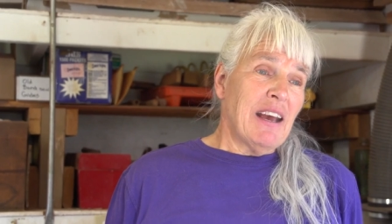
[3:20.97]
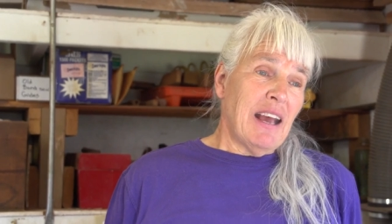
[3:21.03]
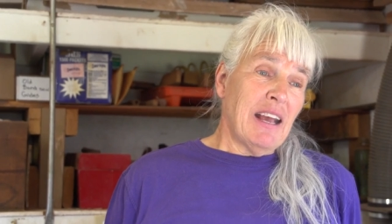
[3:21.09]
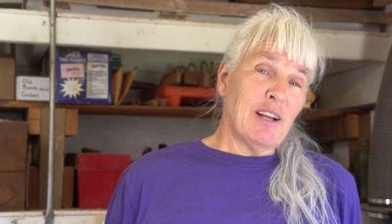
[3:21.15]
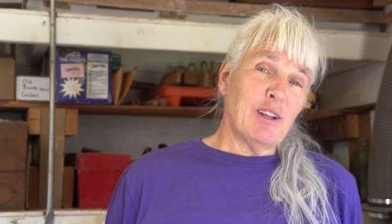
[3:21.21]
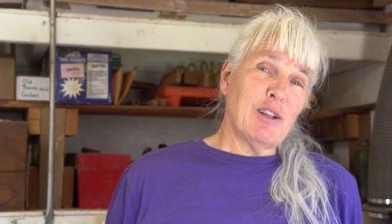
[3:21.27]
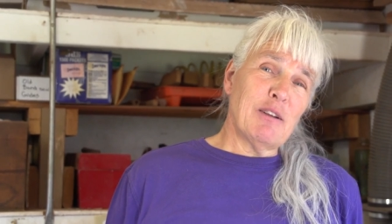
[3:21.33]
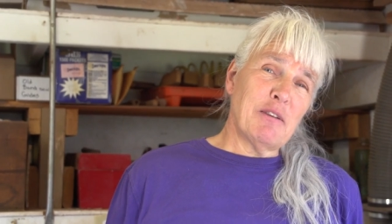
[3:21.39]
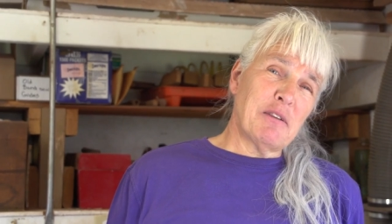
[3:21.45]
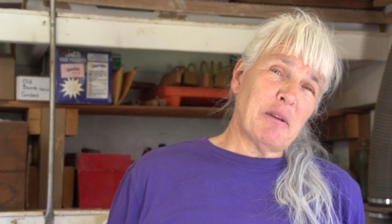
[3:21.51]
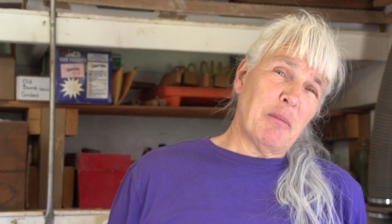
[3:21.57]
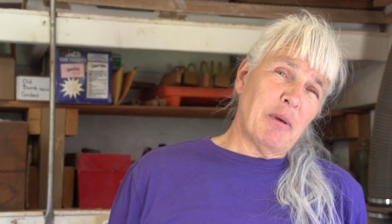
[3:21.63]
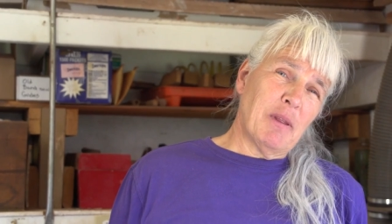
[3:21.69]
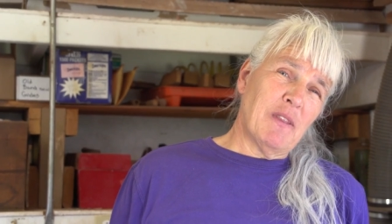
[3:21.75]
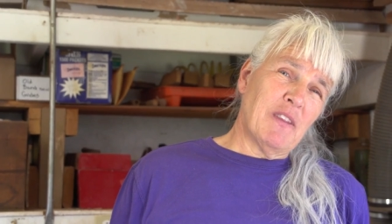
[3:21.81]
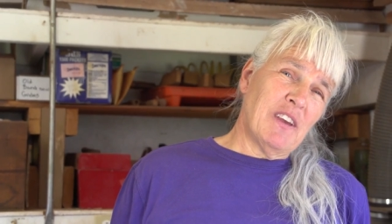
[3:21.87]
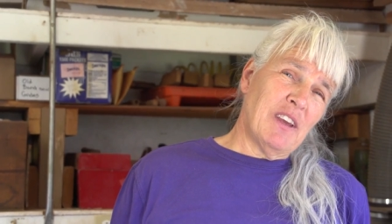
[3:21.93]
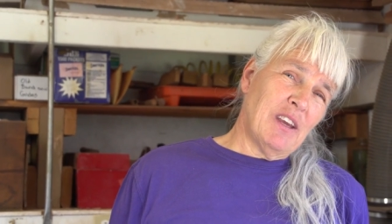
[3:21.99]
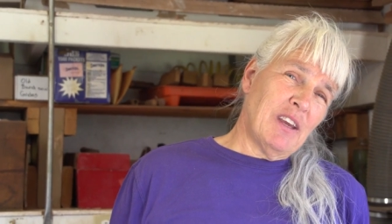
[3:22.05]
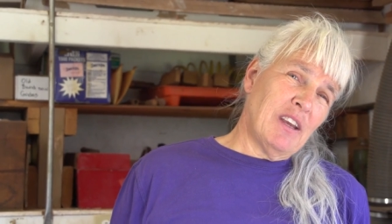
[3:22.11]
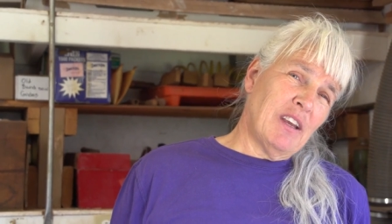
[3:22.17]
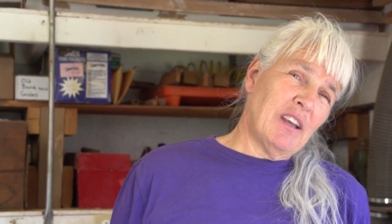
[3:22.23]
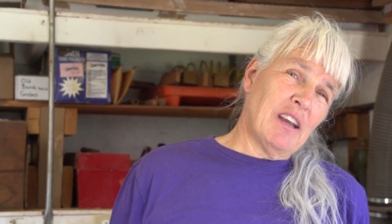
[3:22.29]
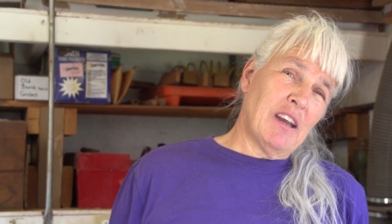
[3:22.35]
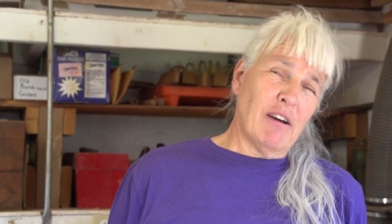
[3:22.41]
and some of
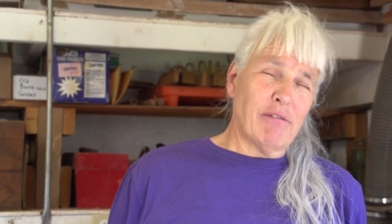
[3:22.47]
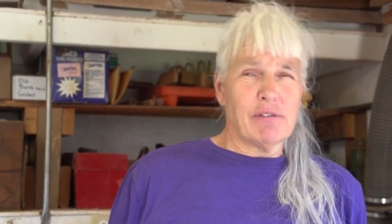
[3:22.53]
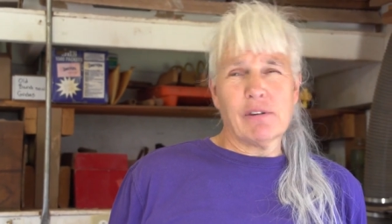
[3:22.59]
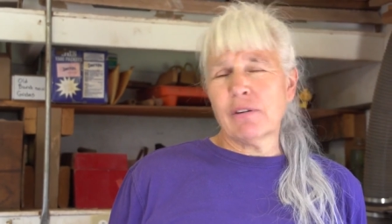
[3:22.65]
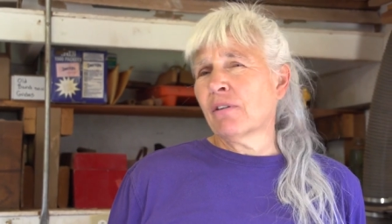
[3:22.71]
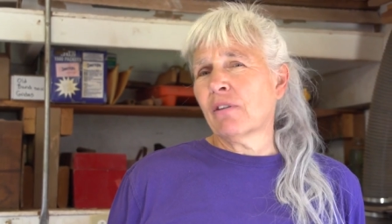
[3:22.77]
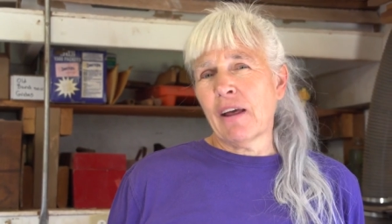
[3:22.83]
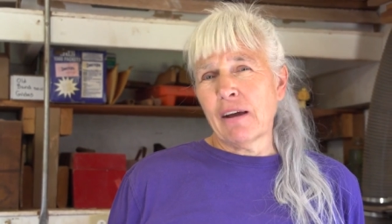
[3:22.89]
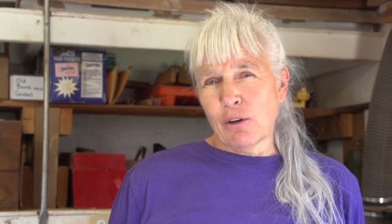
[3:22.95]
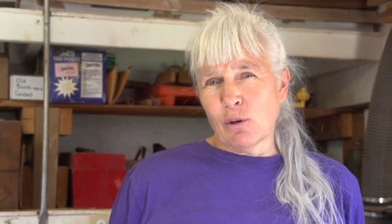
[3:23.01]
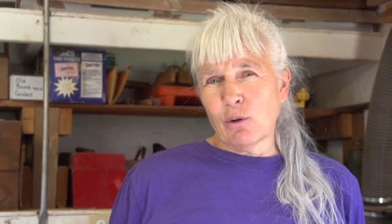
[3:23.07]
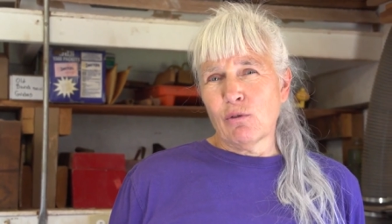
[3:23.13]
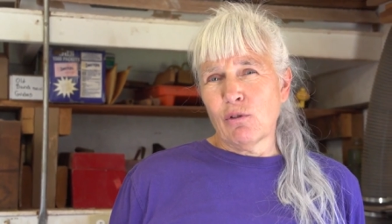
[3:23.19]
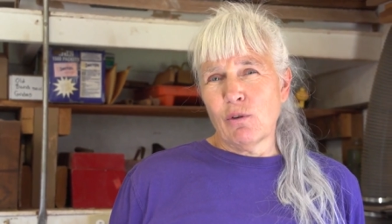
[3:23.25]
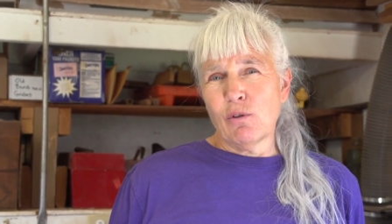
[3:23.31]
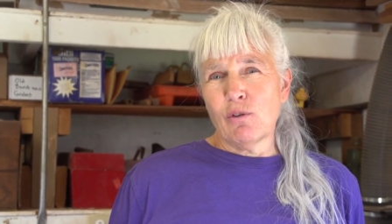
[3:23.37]
the effort that goes